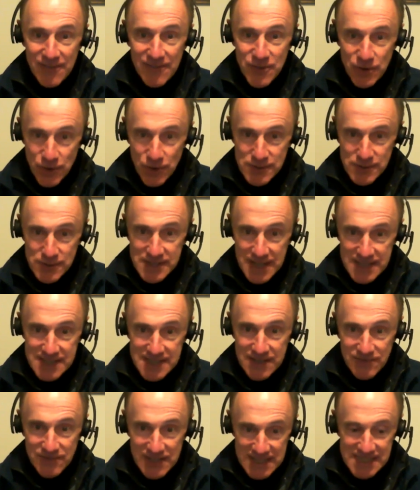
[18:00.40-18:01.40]
you no sense
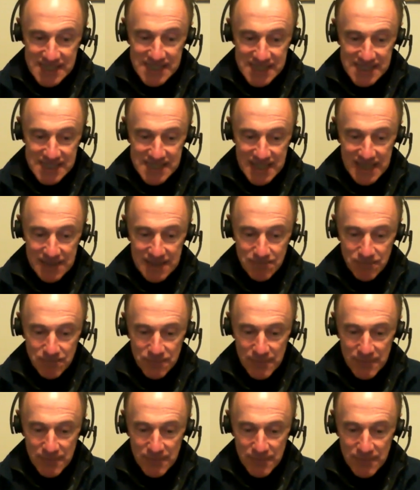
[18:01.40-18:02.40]
of decency?"
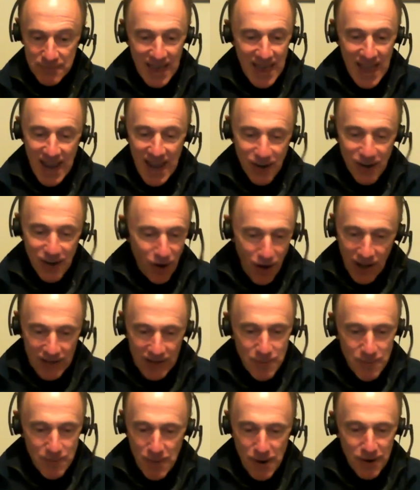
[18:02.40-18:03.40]
And all
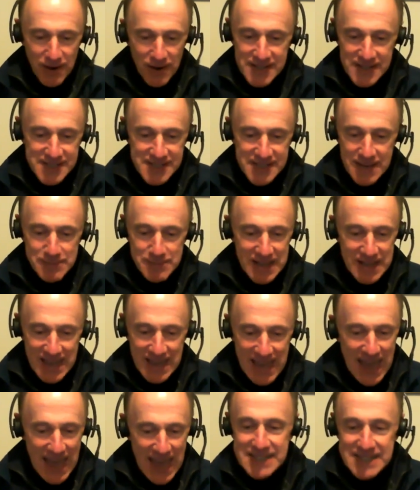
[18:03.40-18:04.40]
of America seemed to
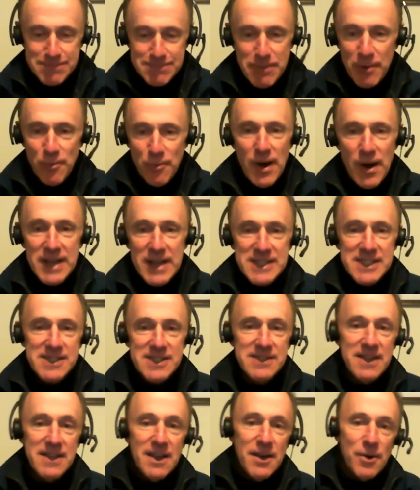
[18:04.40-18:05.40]
gasp at
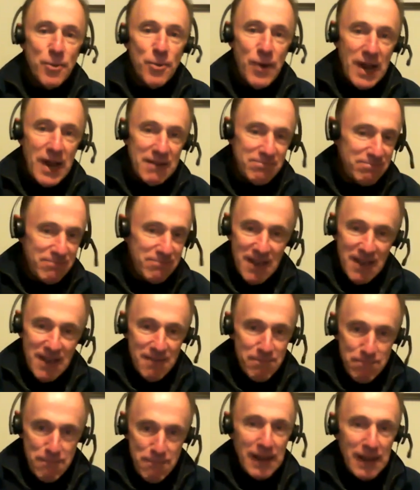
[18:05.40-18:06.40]
once when
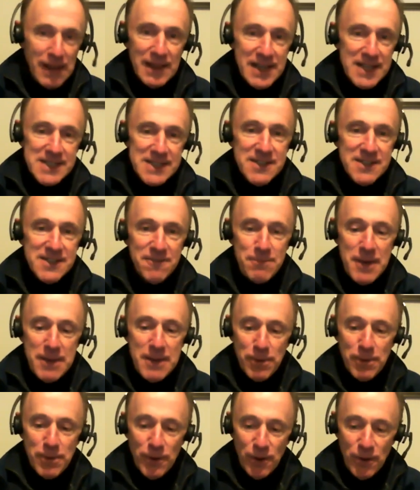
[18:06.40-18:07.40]
millions of
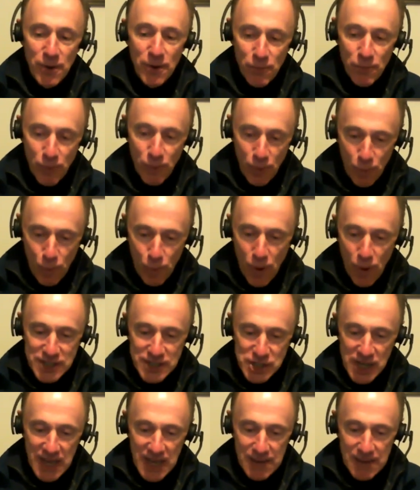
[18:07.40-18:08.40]
people were
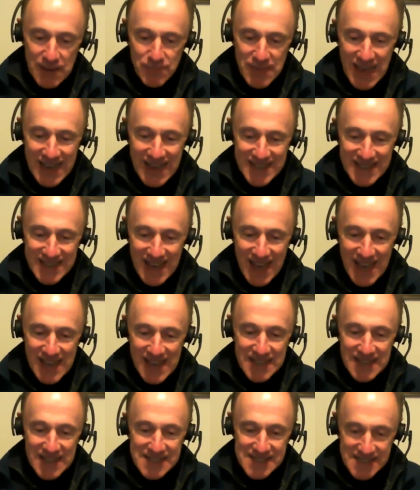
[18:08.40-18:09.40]
watching him that
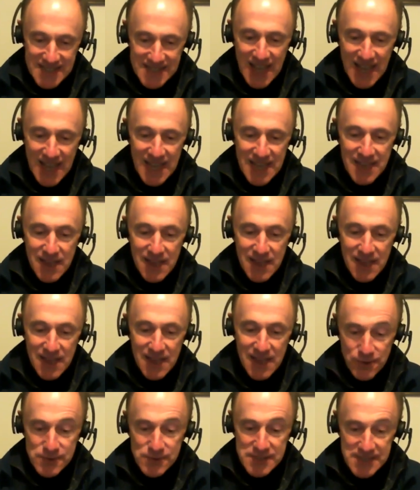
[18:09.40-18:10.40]
day say
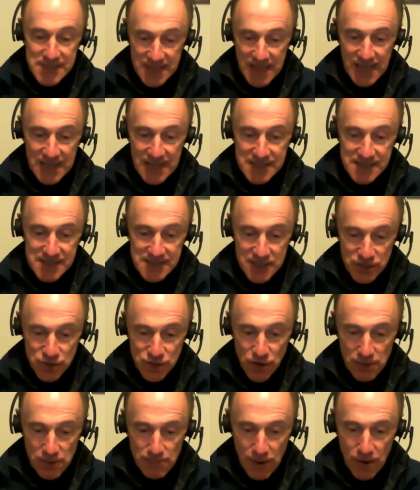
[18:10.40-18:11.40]
those things to
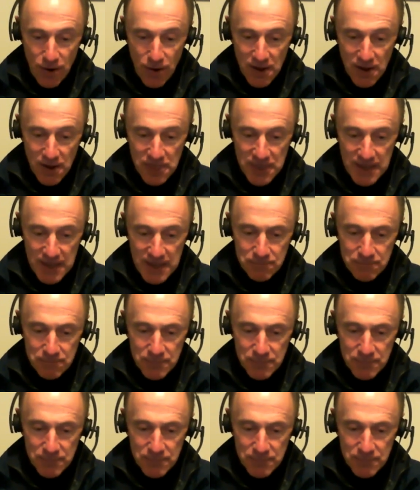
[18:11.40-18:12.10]
Joe McCarthy.